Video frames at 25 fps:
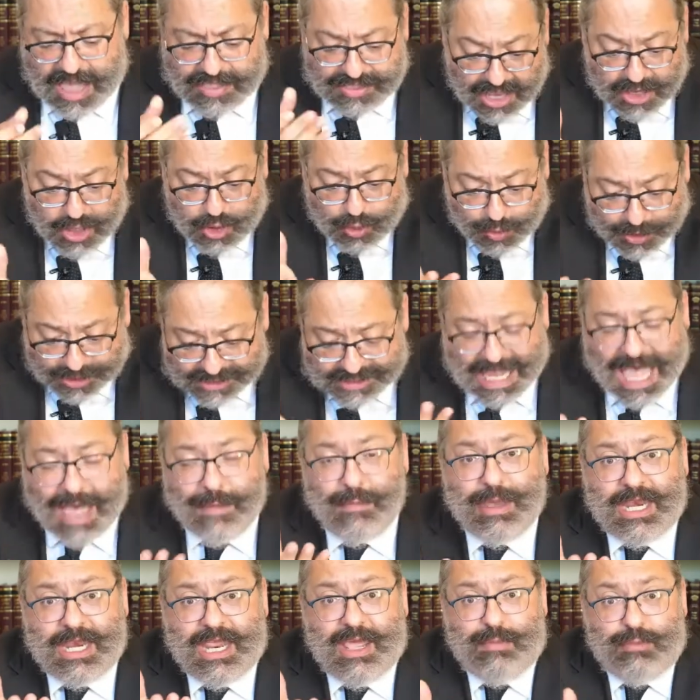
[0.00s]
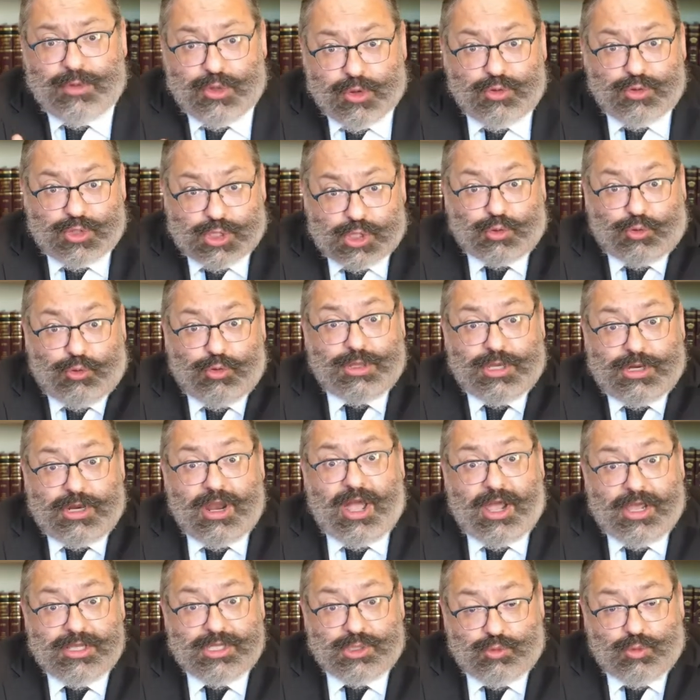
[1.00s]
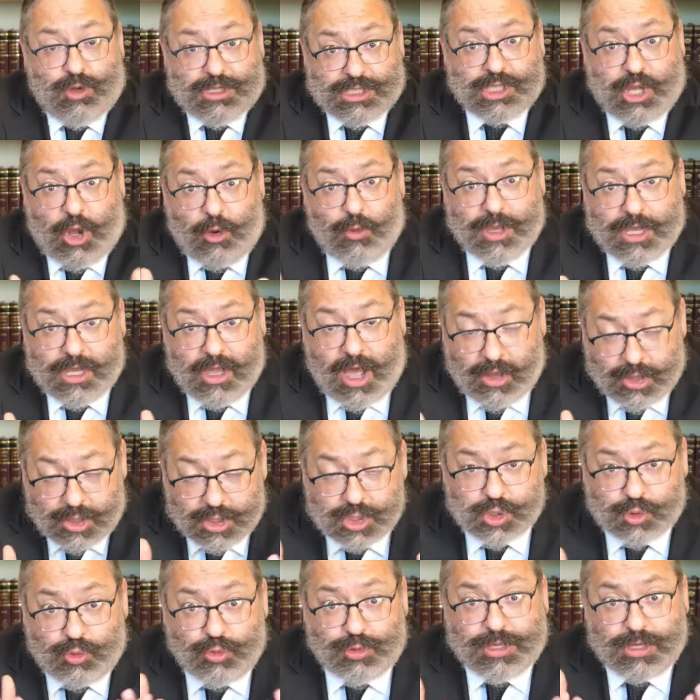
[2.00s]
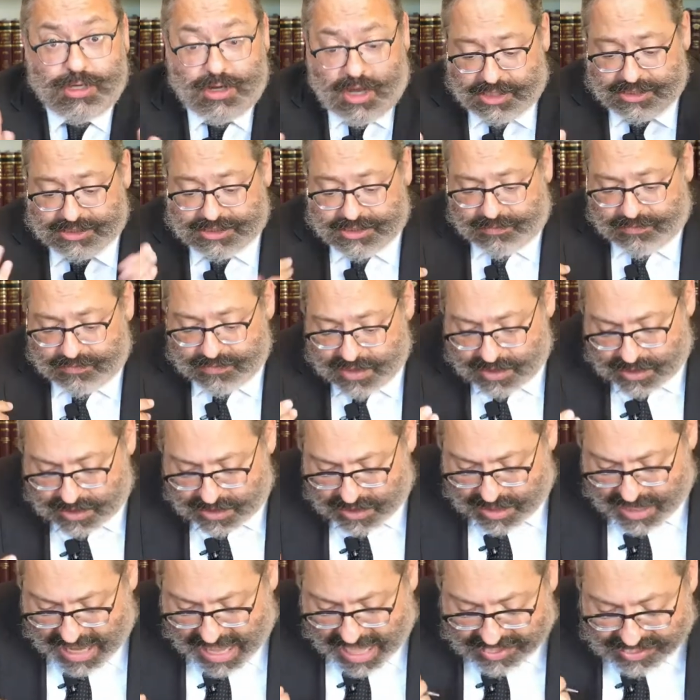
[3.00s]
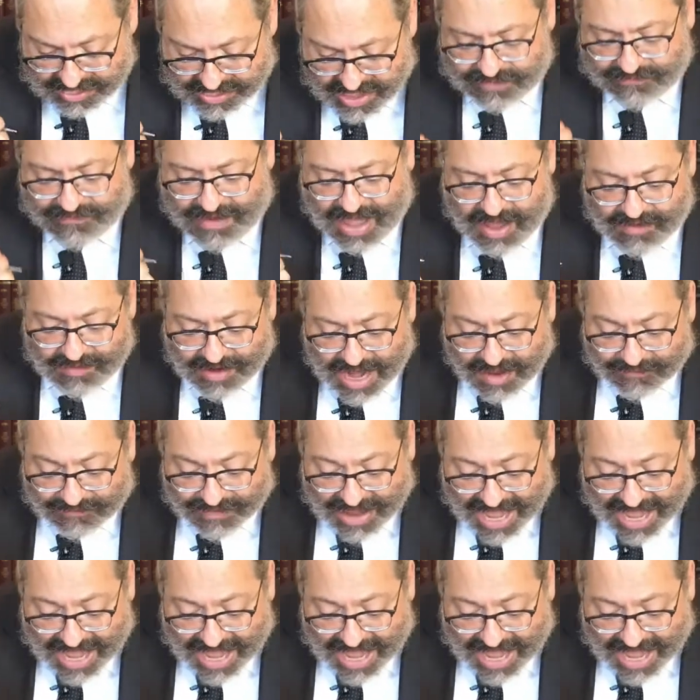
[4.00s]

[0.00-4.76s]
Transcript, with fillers: then you examine him, you scrutinize what's going on, you scrutinize him. And then, then